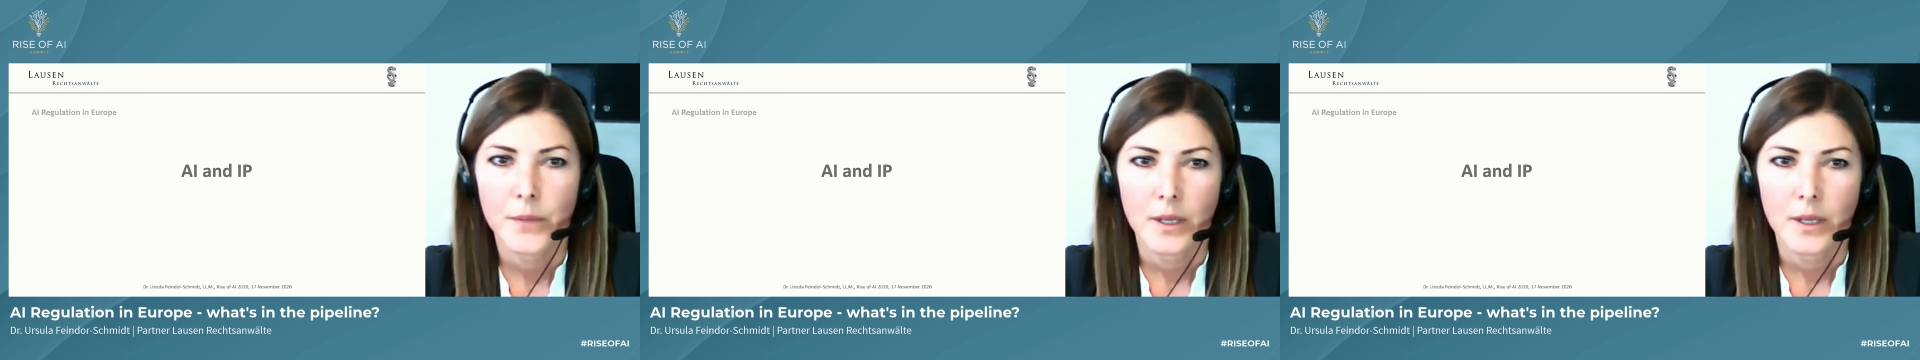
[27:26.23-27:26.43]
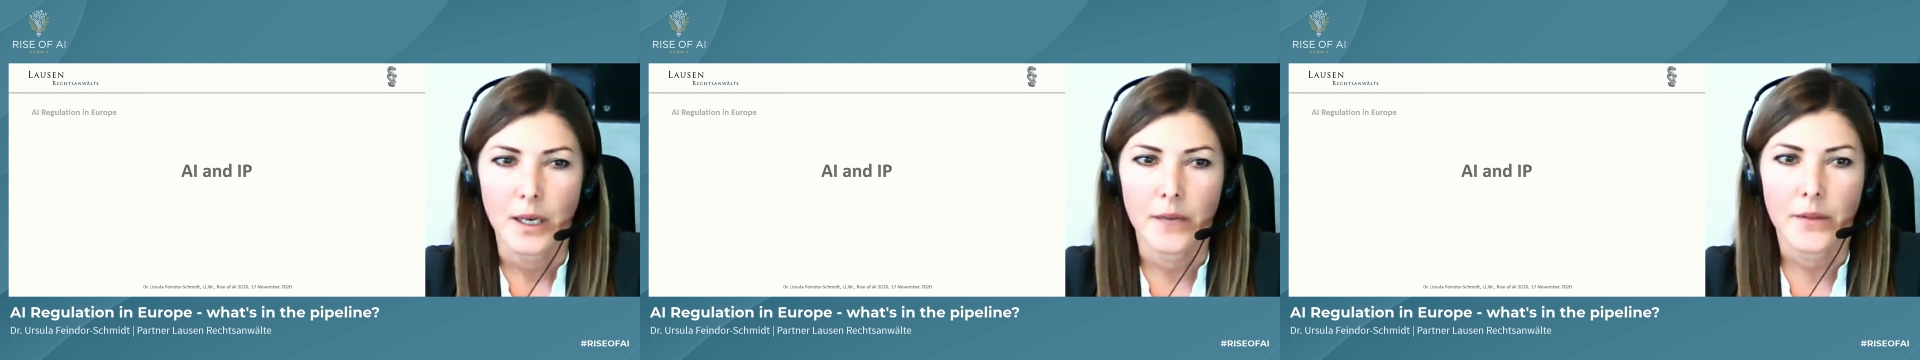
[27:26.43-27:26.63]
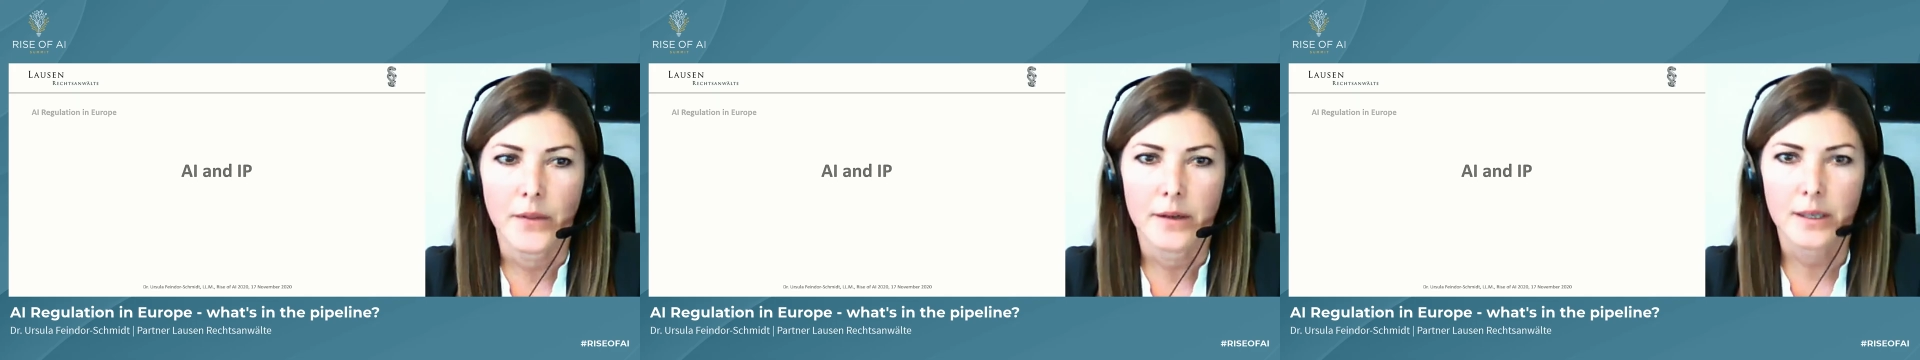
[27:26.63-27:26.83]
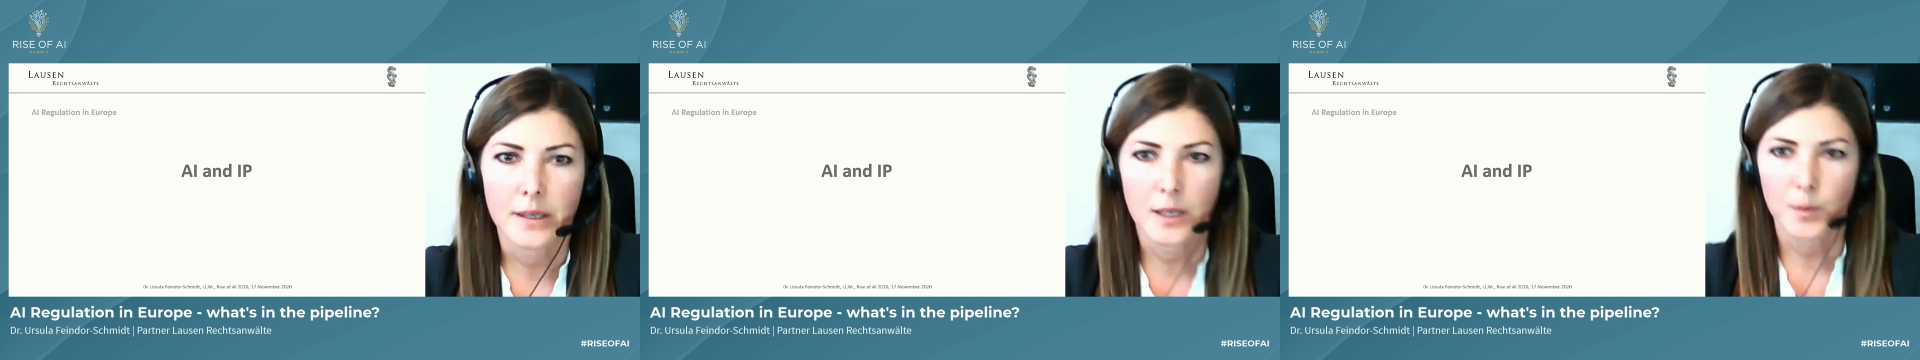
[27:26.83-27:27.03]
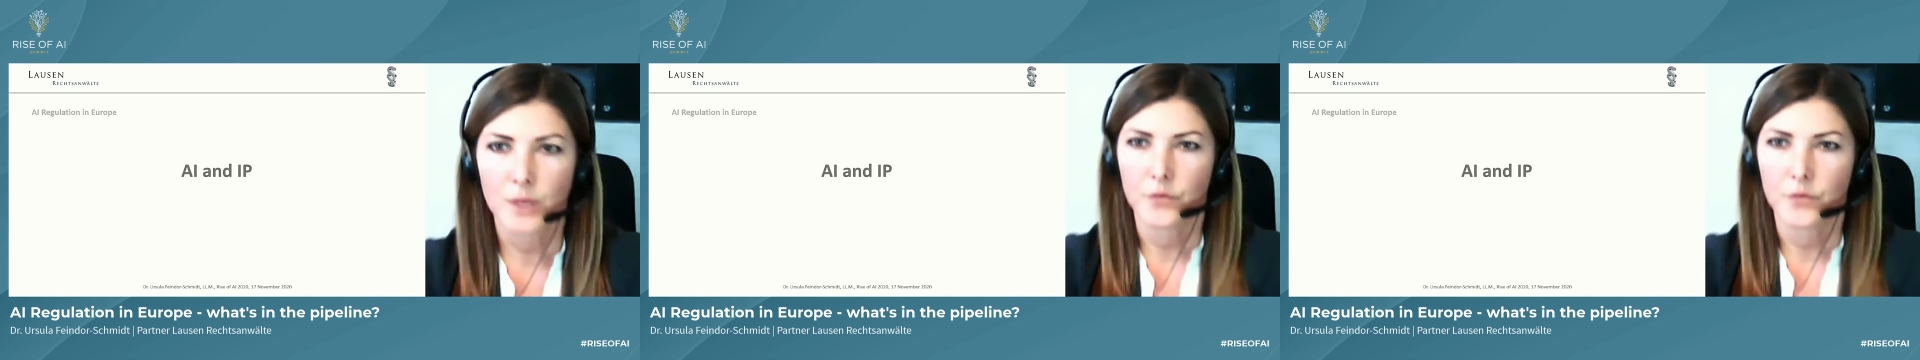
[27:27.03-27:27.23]
And there are a
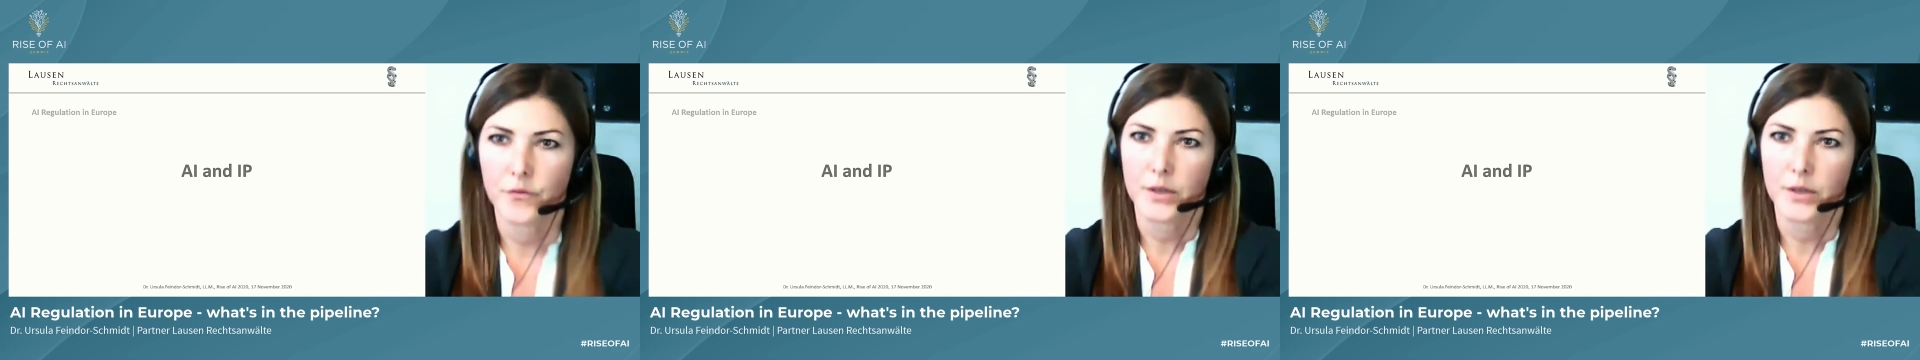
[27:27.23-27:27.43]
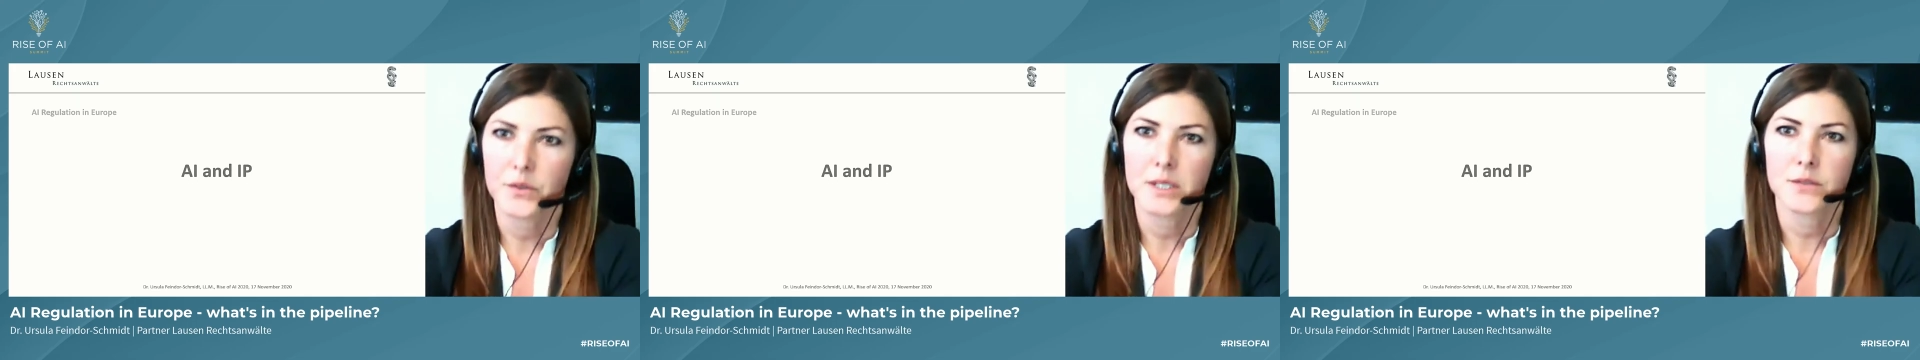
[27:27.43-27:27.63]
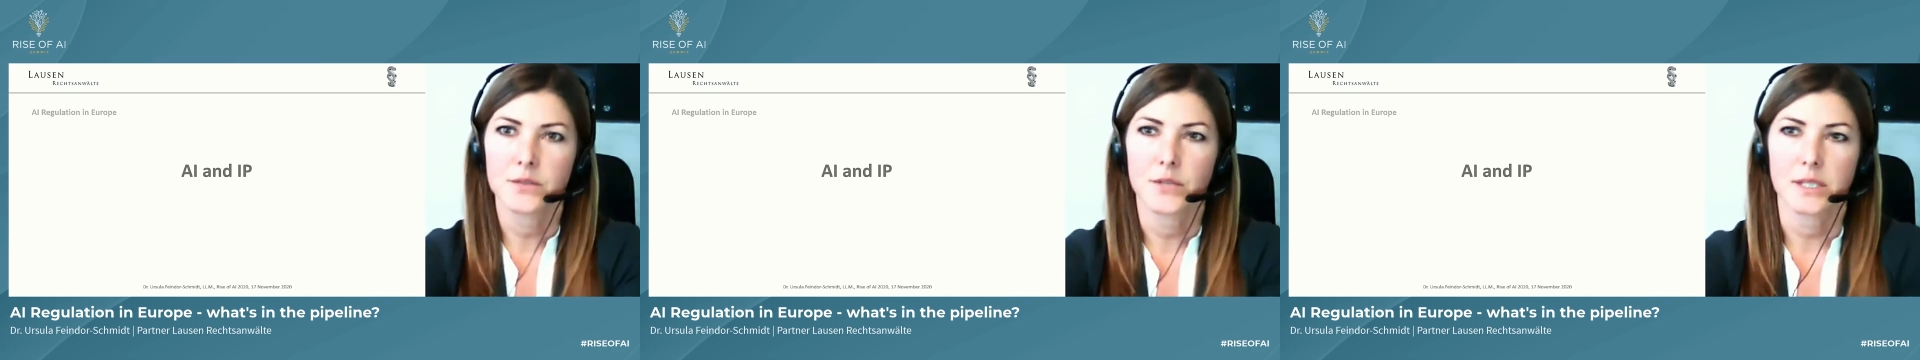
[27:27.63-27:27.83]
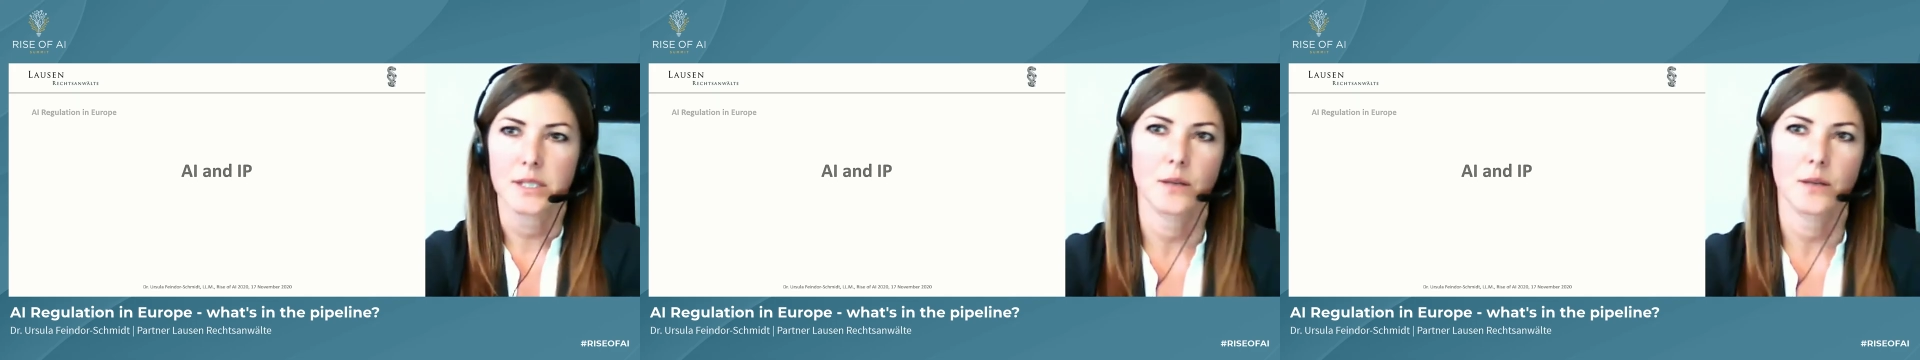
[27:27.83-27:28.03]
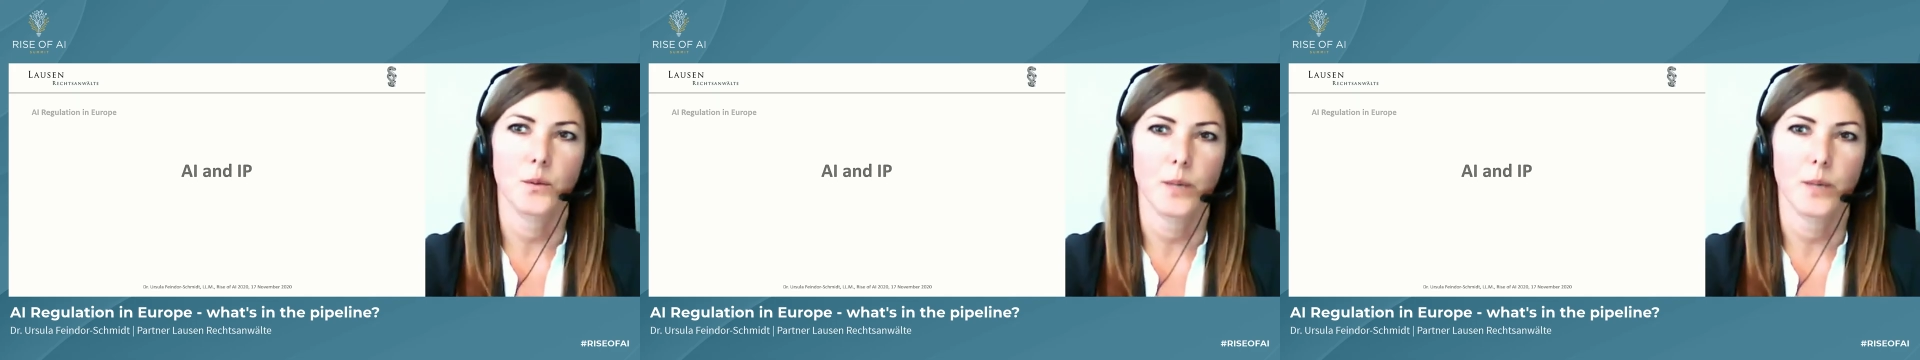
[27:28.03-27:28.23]
couple of very
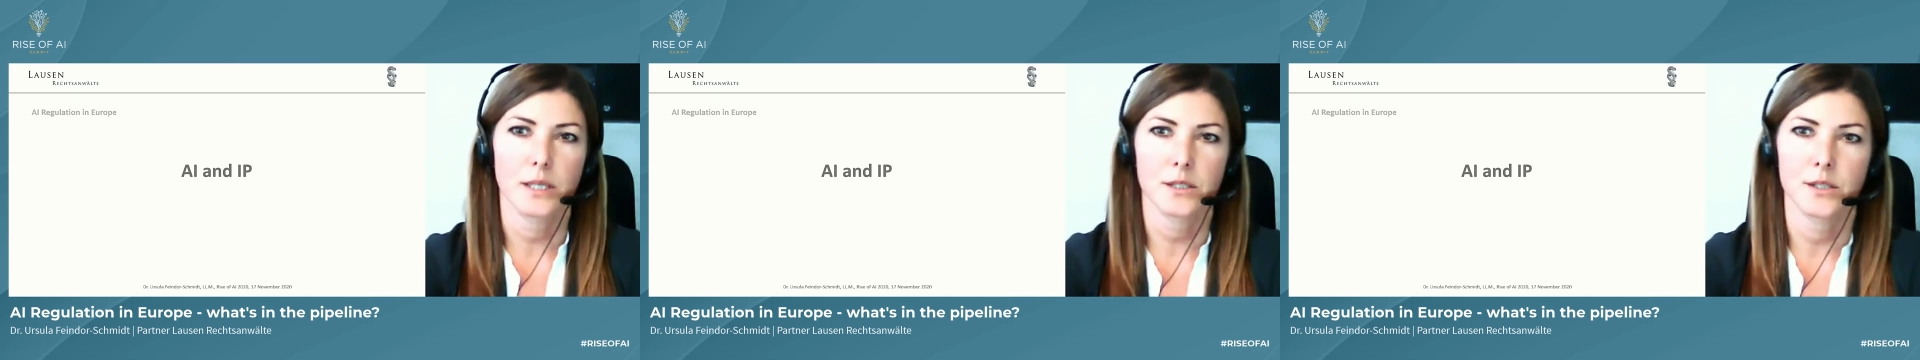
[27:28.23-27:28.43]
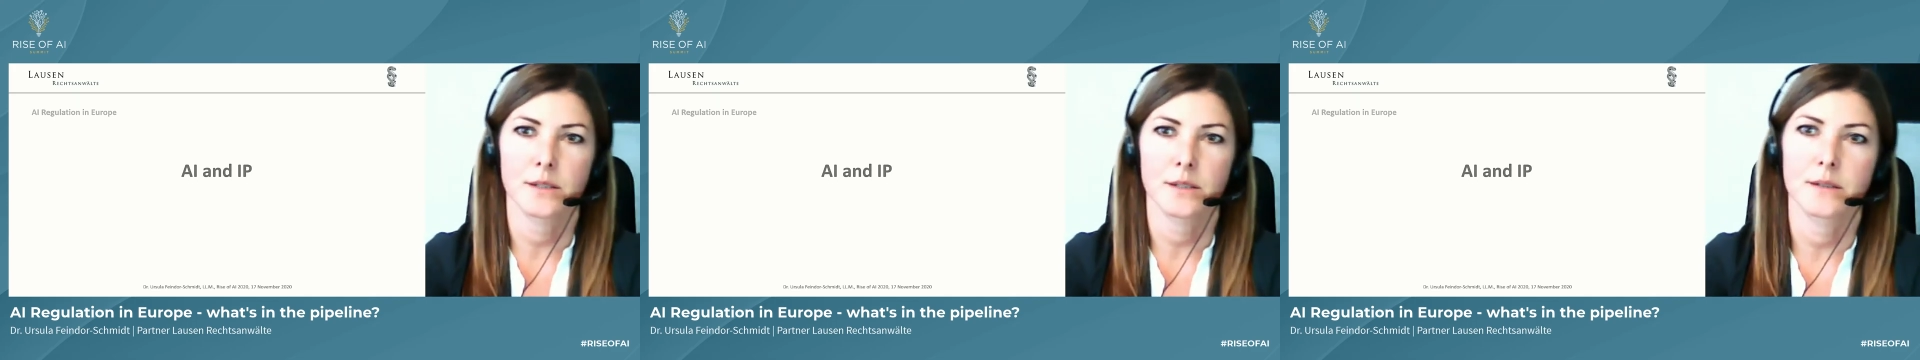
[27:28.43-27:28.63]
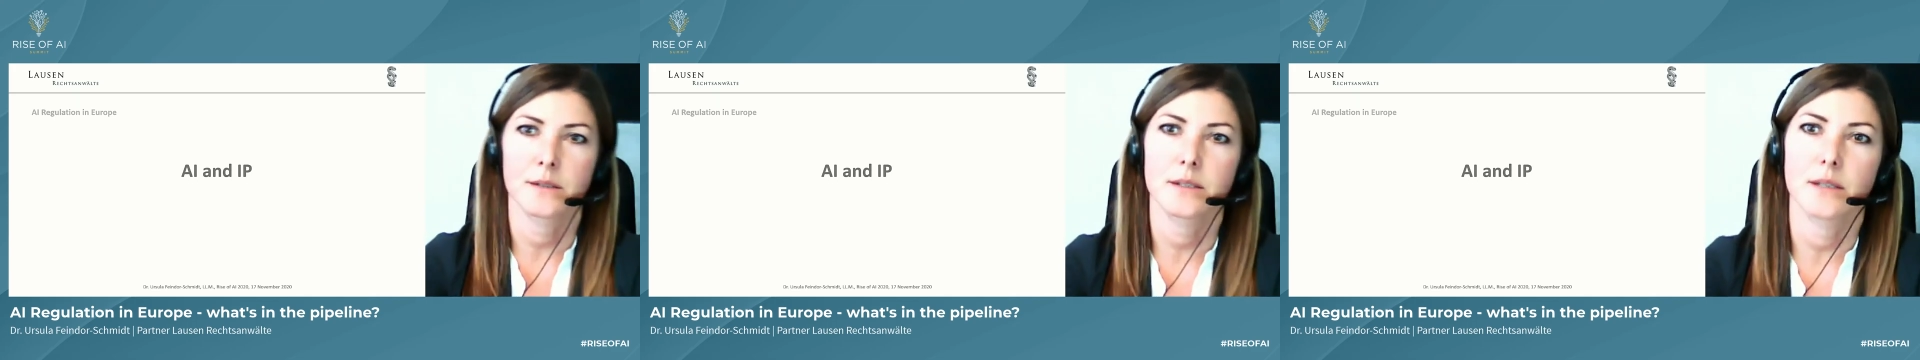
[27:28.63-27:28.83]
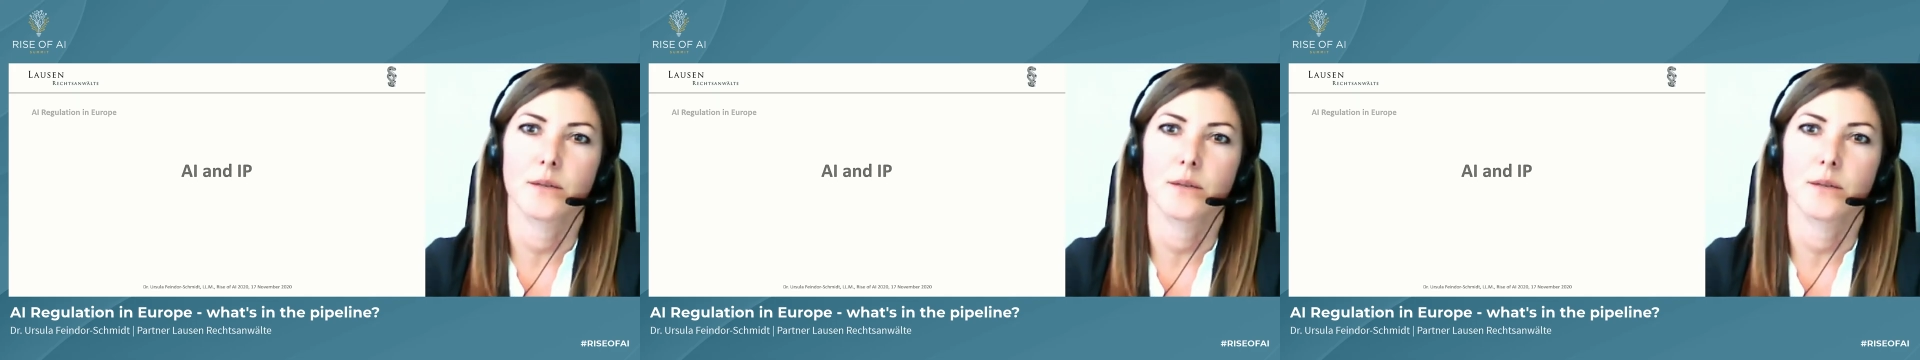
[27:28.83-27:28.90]
interesting questions